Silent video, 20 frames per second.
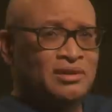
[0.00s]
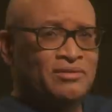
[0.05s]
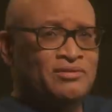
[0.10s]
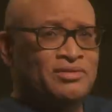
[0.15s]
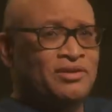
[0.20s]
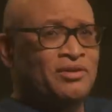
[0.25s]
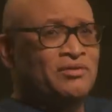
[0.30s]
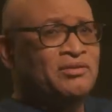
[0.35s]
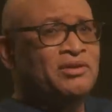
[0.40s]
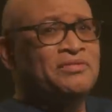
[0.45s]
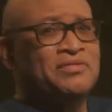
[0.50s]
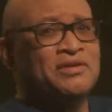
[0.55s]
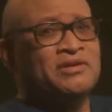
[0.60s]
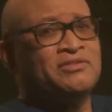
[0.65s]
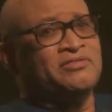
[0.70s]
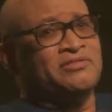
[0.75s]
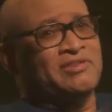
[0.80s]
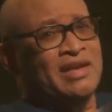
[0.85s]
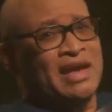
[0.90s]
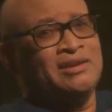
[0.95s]
I mean, the only thing
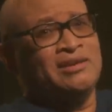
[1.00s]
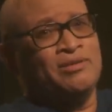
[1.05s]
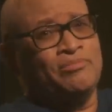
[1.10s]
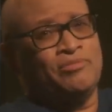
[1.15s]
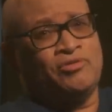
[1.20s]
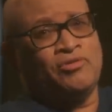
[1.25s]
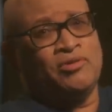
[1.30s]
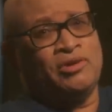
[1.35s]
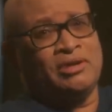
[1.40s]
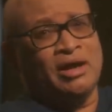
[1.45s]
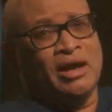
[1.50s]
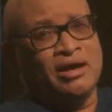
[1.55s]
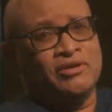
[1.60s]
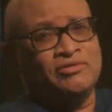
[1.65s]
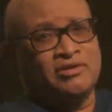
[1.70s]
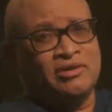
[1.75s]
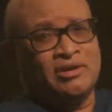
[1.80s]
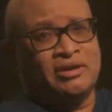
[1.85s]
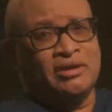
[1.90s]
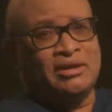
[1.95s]
standing between
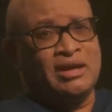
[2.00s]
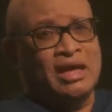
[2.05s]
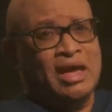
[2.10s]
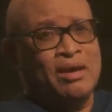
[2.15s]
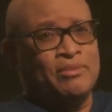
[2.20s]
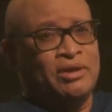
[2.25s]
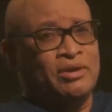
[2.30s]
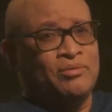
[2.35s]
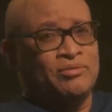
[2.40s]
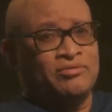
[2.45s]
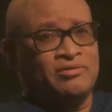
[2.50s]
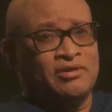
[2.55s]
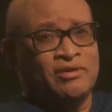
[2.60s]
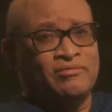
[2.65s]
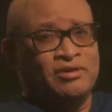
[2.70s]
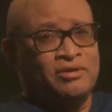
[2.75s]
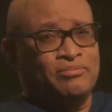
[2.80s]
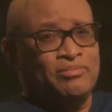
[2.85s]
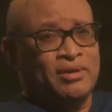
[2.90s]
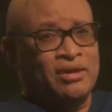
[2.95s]
us and calamity was
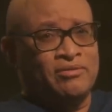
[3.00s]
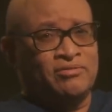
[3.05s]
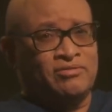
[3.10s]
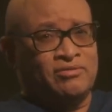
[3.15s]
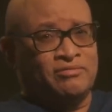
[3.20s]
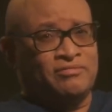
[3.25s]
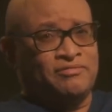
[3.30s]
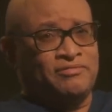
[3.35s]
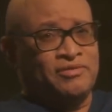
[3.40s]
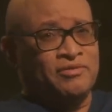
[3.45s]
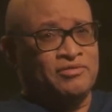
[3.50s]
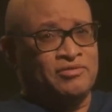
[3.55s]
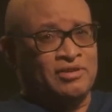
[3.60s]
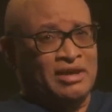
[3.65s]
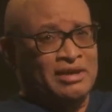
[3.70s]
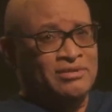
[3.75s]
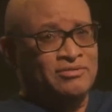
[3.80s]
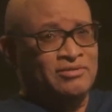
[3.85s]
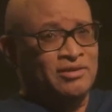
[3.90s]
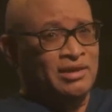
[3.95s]
70 pounds of fierce
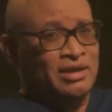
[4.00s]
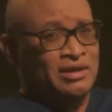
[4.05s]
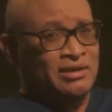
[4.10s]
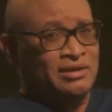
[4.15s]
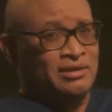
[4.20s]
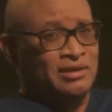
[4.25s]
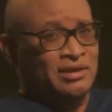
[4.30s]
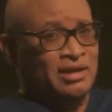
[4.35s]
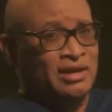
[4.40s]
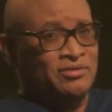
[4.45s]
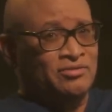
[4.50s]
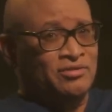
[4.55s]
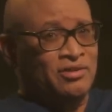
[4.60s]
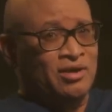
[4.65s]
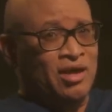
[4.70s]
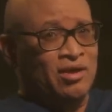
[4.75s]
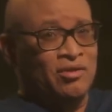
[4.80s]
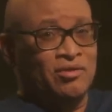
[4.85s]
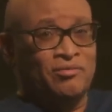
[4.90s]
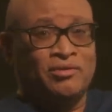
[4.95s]
intellect and a lace
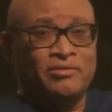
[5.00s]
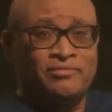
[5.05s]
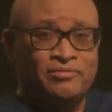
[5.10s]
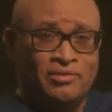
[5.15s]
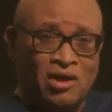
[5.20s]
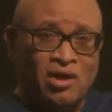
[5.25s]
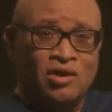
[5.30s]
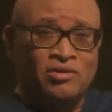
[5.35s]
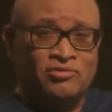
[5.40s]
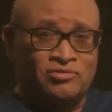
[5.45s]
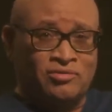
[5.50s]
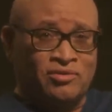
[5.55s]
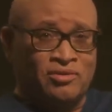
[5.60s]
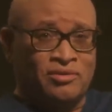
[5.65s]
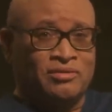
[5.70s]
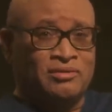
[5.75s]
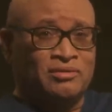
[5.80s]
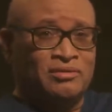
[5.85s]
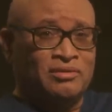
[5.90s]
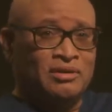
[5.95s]
collar, and we've lost
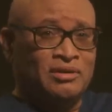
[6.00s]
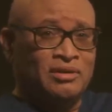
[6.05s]
her.